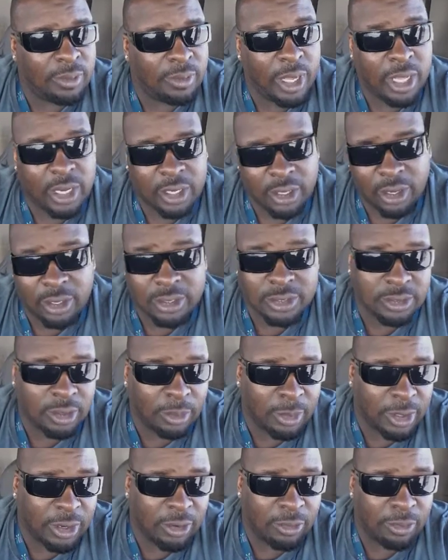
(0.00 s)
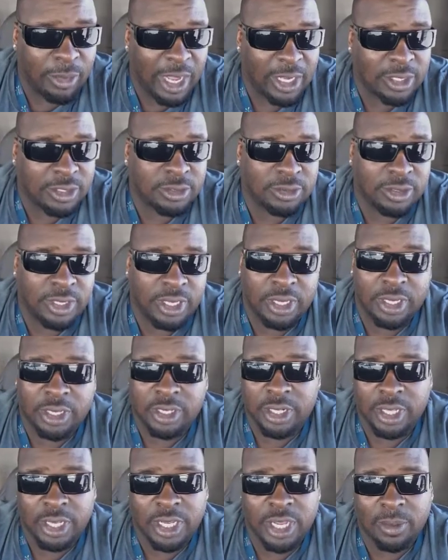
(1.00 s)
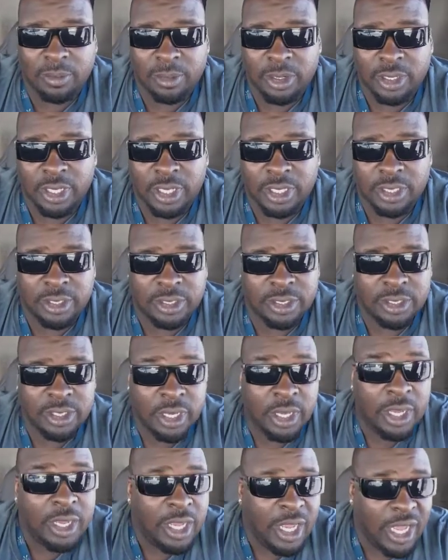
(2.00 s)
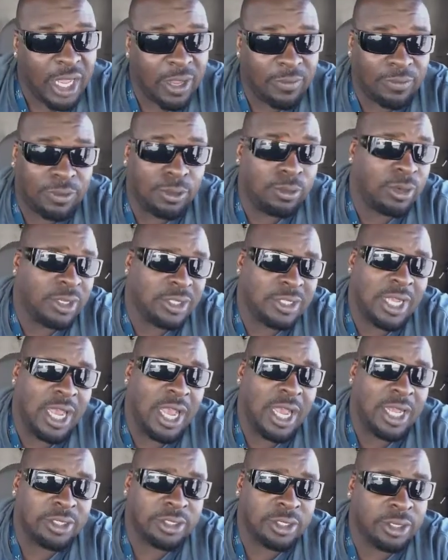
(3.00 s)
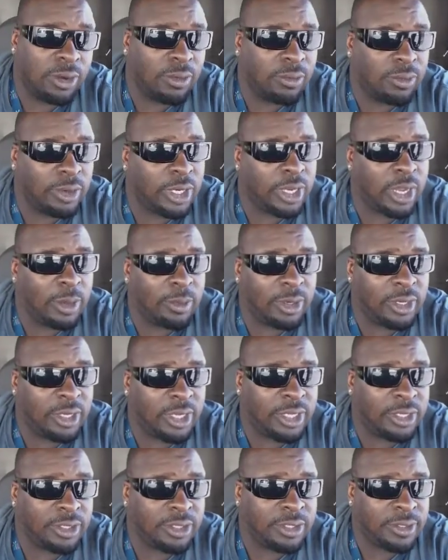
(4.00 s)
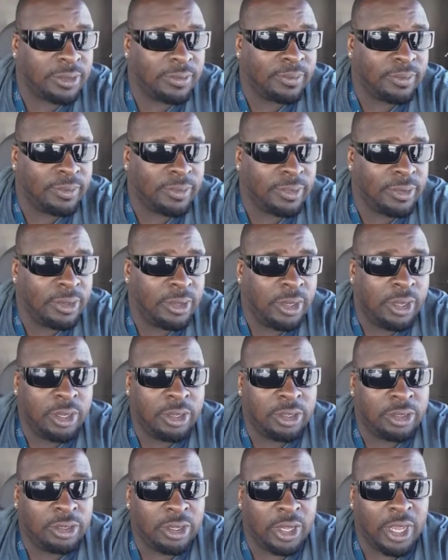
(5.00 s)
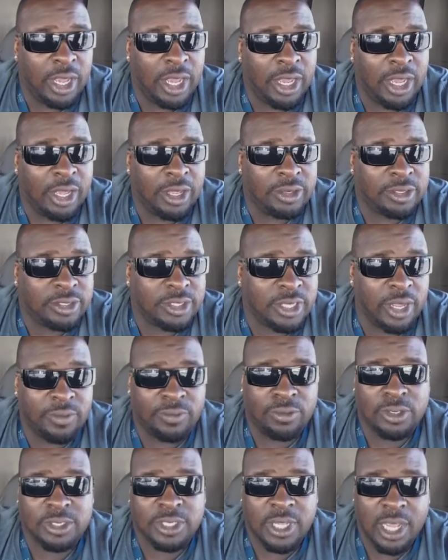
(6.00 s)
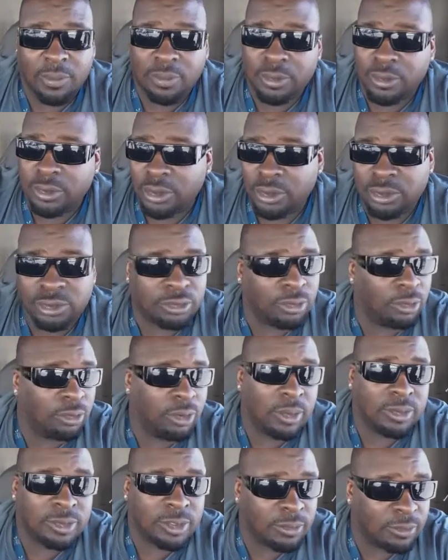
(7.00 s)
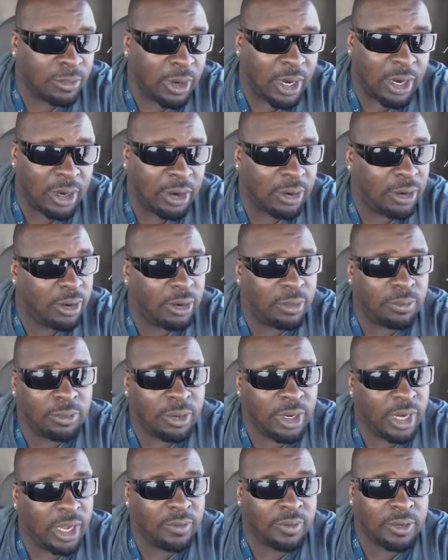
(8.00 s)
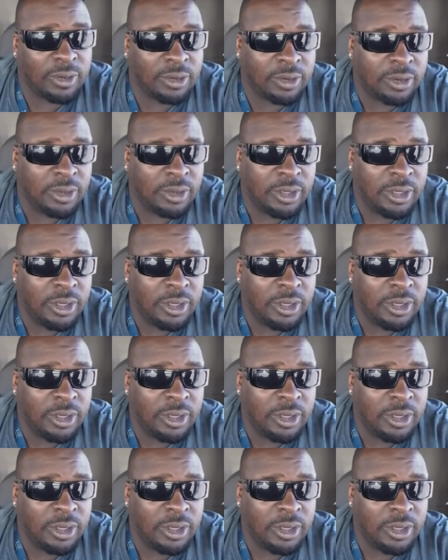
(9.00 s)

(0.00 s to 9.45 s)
And also, I'm gonna go back to the company lease. If you decide to go with a company lease, and say for example you screw up somewhere or whatever